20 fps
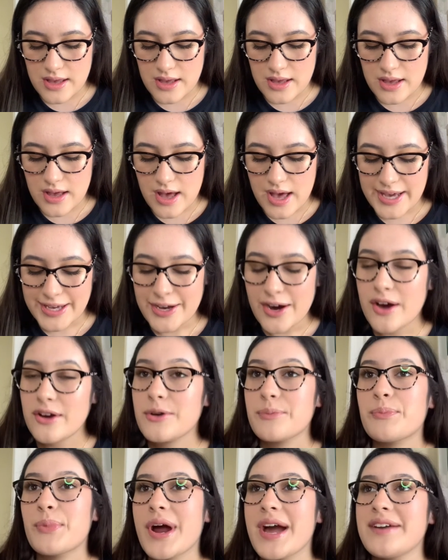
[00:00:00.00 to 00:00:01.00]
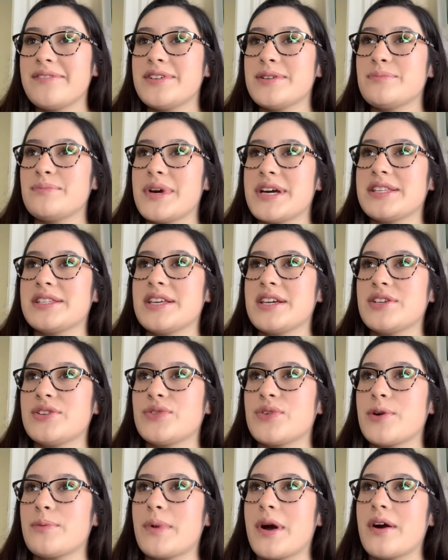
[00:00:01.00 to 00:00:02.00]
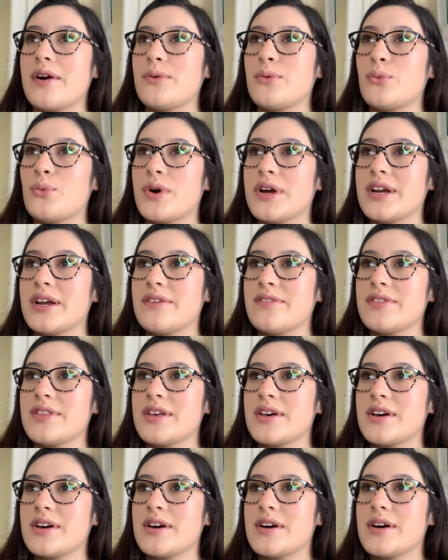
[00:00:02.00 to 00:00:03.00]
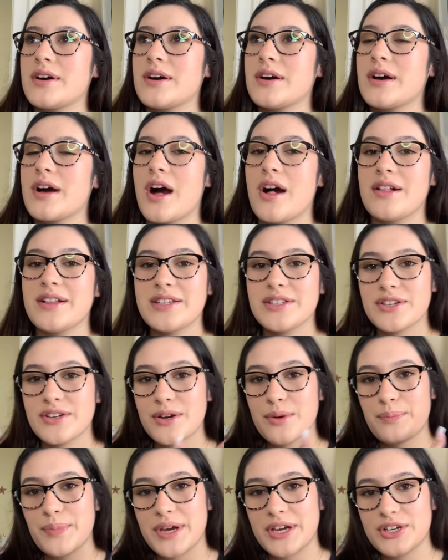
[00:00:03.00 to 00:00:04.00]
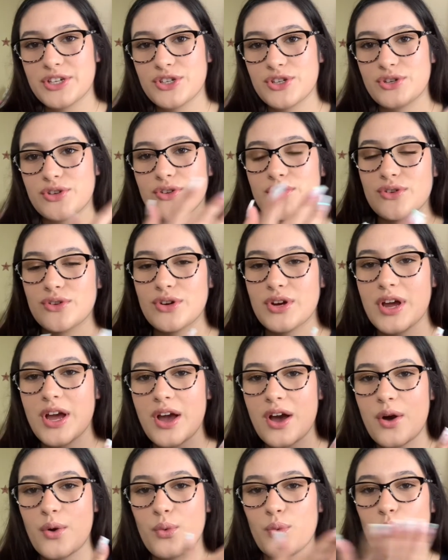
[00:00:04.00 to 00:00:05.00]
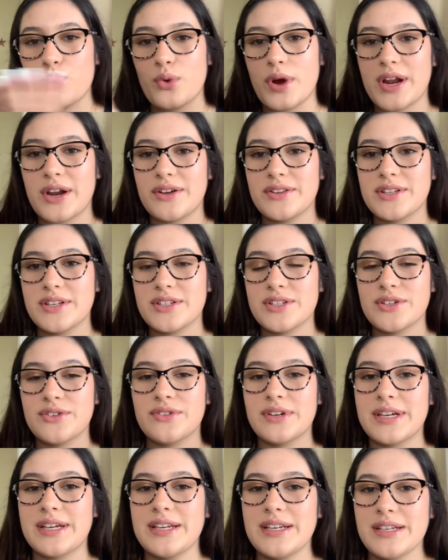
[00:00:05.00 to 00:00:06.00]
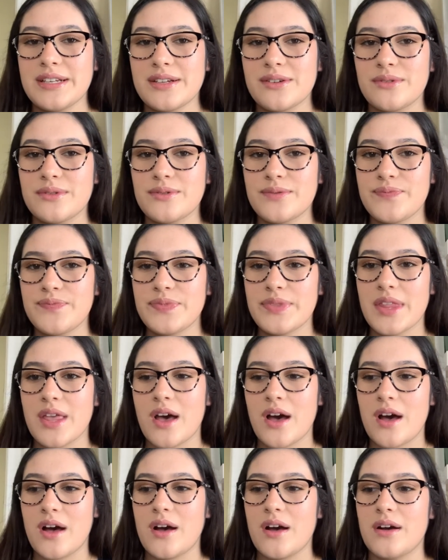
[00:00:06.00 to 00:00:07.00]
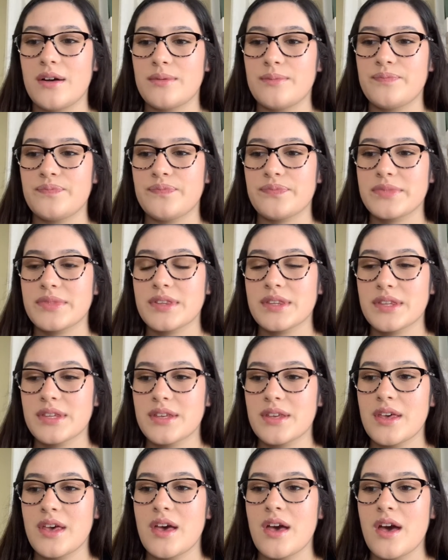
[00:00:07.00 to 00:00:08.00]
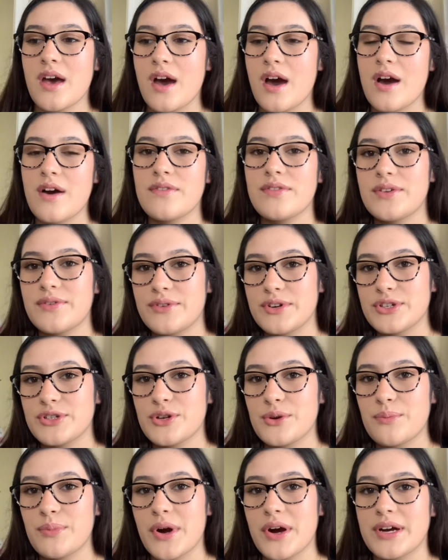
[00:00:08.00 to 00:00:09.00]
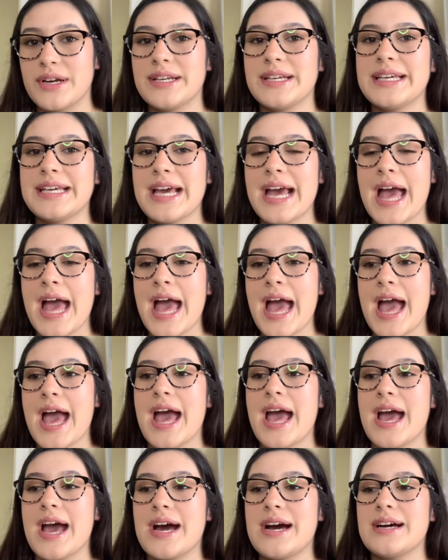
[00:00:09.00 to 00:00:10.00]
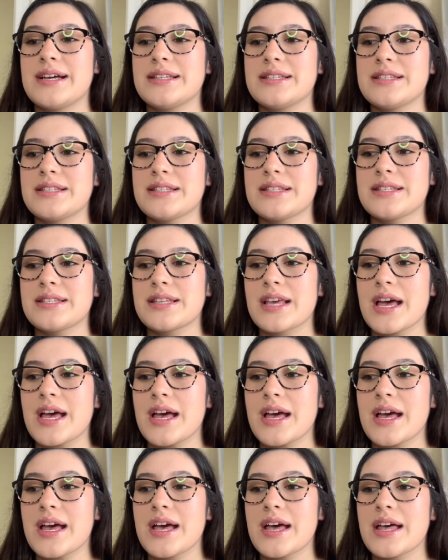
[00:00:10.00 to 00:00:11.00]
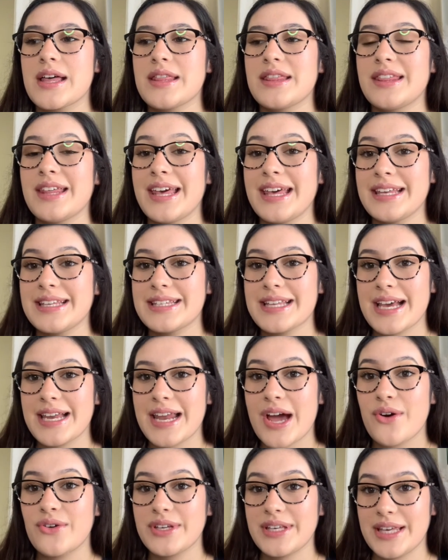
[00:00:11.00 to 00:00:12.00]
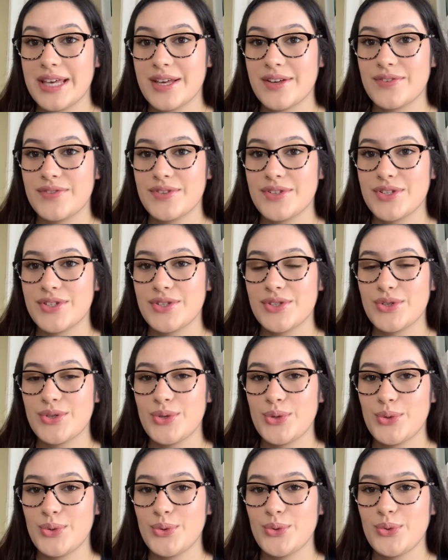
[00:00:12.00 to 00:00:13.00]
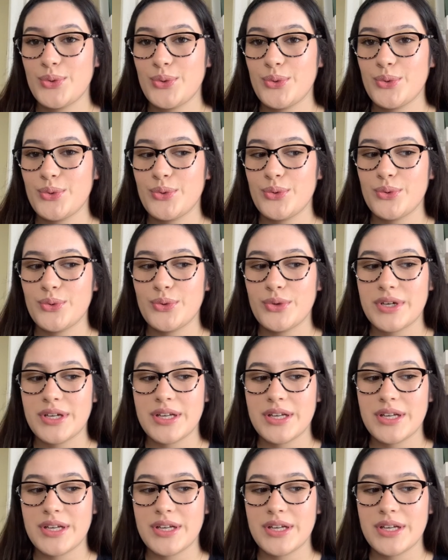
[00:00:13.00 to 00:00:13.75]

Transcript: I got a private message from uh, one of the, I'll insert a picture right on the screen um, of the virtual party and they sent out gifts to